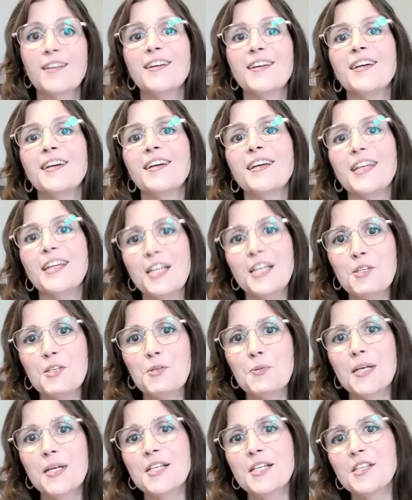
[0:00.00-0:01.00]

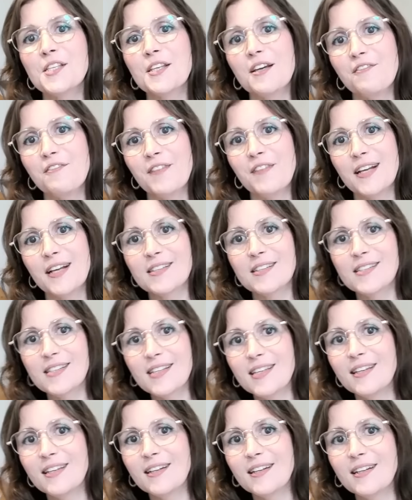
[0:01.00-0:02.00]
Interest affects
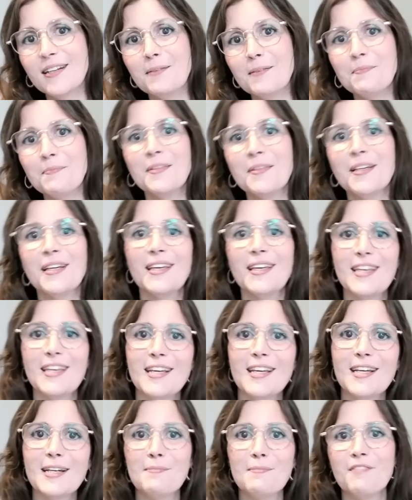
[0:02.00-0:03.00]
income,
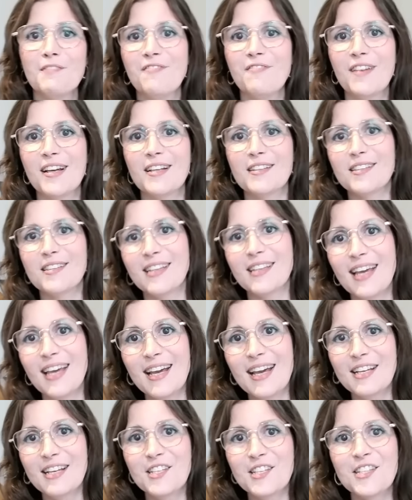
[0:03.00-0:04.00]
income affects
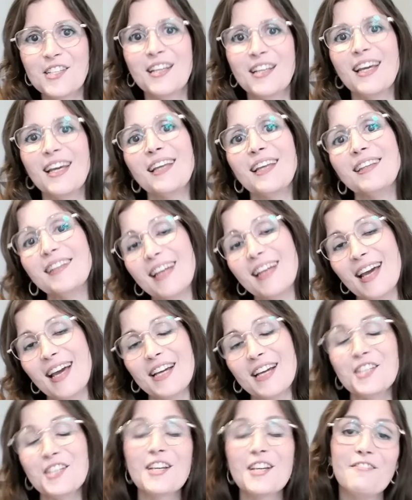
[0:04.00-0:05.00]
cash, and
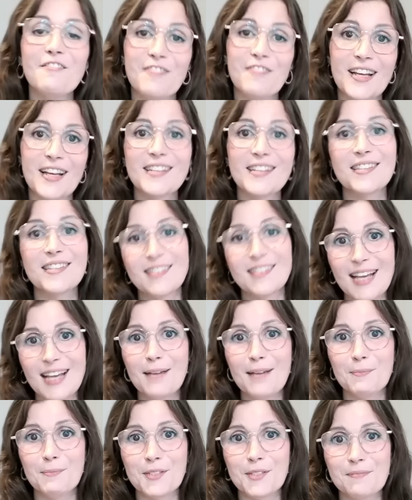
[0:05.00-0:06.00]
cash affects
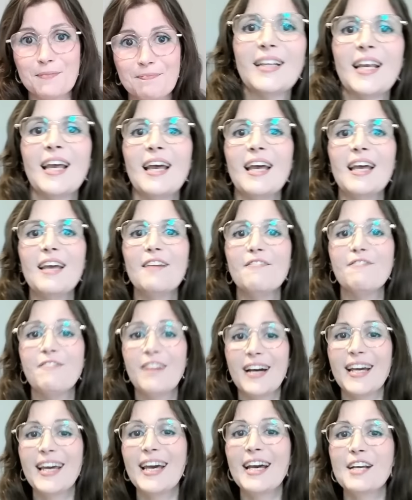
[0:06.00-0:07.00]
debt. If I
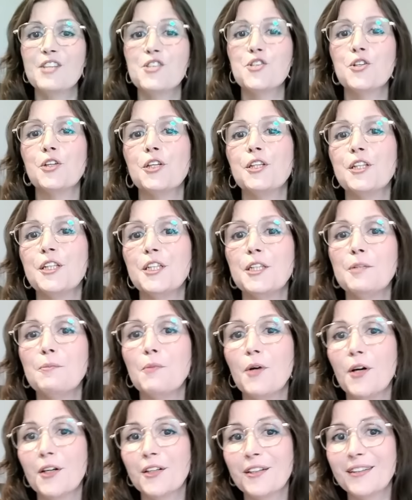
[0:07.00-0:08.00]
had to learn
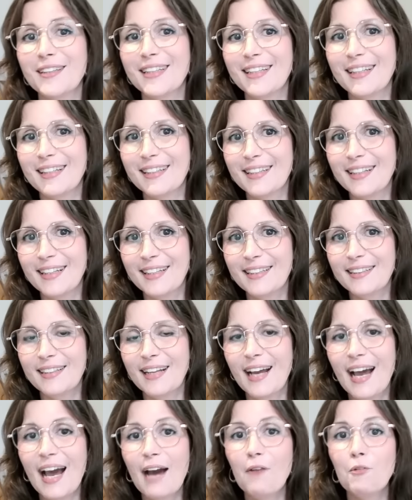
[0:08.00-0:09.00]
modeling again,
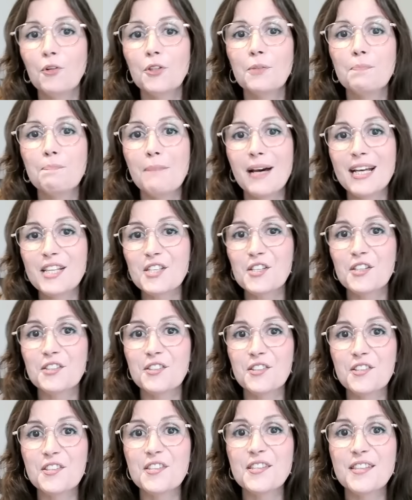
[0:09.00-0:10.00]
I would master
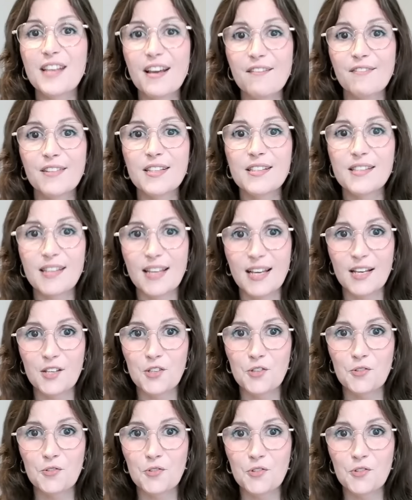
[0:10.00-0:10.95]
these 7 schedules.